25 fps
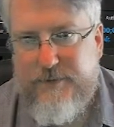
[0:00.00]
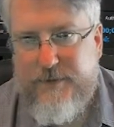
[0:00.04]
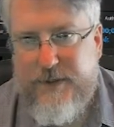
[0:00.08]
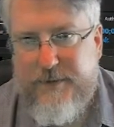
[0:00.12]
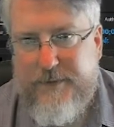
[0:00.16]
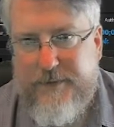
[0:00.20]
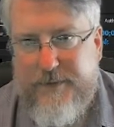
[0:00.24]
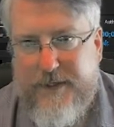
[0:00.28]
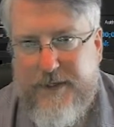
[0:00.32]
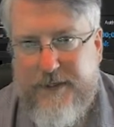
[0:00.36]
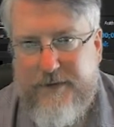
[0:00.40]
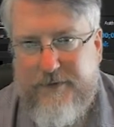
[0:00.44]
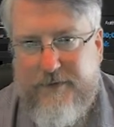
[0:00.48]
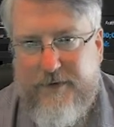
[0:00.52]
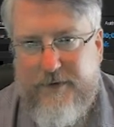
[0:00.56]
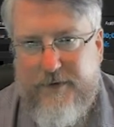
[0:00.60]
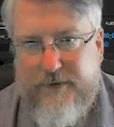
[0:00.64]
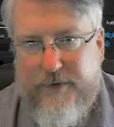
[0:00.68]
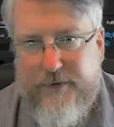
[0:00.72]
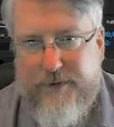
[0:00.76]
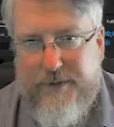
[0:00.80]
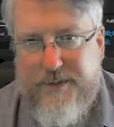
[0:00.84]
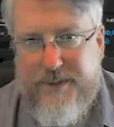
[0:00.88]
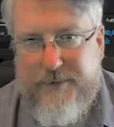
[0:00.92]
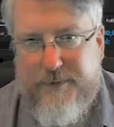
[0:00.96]
What I'm going to
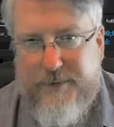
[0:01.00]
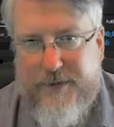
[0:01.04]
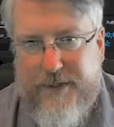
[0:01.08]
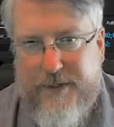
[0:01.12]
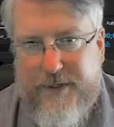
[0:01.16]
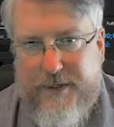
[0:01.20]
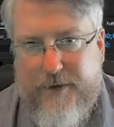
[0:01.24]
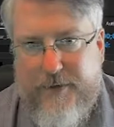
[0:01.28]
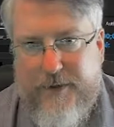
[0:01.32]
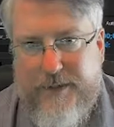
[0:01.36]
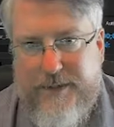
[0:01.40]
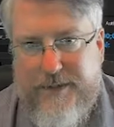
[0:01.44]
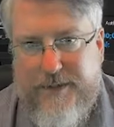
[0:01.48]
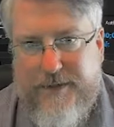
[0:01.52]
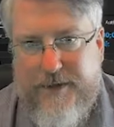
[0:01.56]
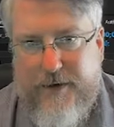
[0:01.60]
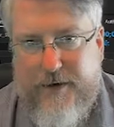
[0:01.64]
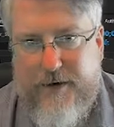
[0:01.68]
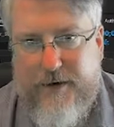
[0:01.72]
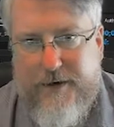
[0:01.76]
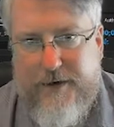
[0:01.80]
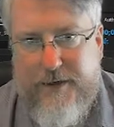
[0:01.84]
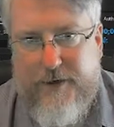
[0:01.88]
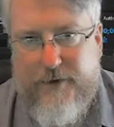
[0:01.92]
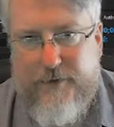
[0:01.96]
do is I'm going to go into the
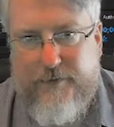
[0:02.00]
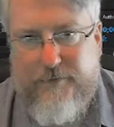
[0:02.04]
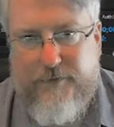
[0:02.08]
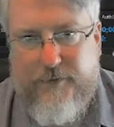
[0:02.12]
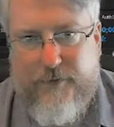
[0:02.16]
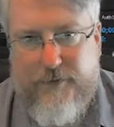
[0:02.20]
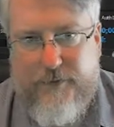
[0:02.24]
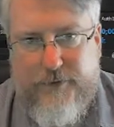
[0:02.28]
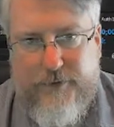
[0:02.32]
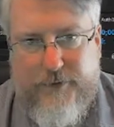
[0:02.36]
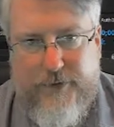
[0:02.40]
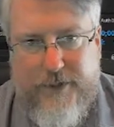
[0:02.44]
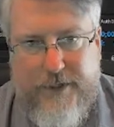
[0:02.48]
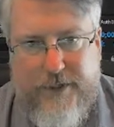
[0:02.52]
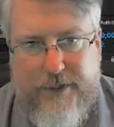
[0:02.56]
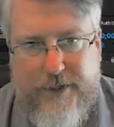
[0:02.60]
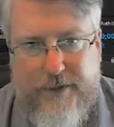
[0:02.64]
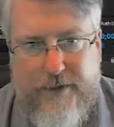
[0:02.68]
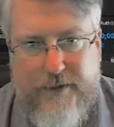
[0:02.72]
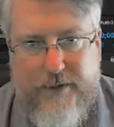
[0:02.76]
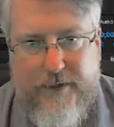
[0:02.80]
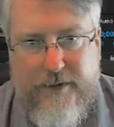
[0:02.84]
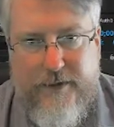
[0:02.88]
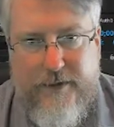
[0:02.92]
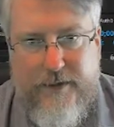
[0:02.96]
audio folder
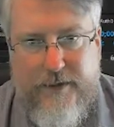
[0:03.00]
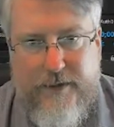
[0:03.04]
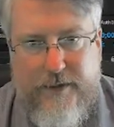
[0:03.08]
here,